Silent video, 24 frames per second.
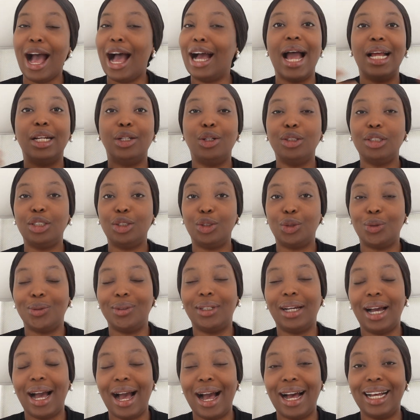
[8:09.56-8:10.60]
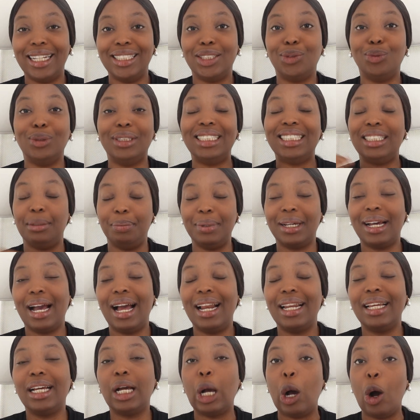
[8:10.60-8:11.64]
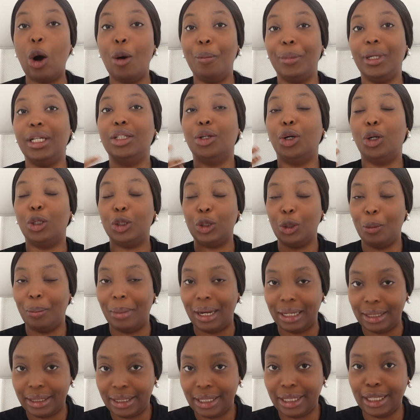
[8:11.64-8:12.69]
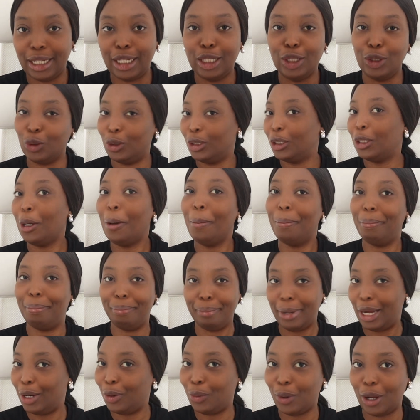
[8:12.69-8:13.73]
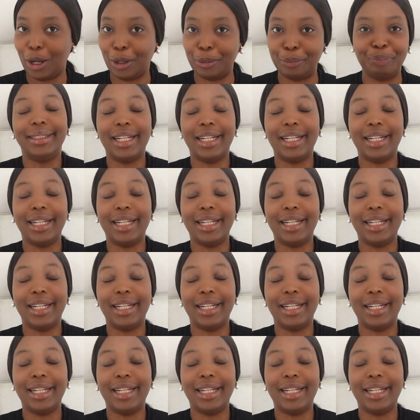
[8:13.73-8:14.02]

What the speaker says: And those two cars would typically come in automatic, not manual.